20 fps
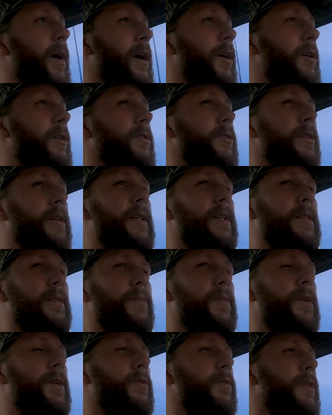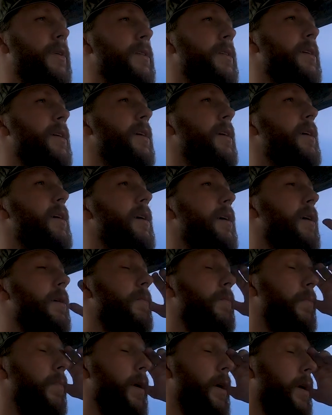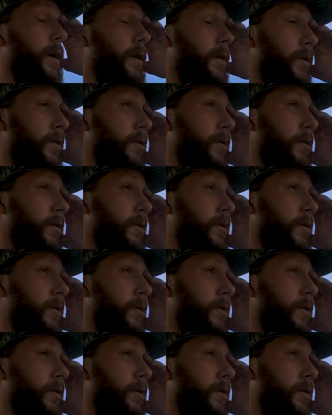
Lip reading: batteries or get some new ones. But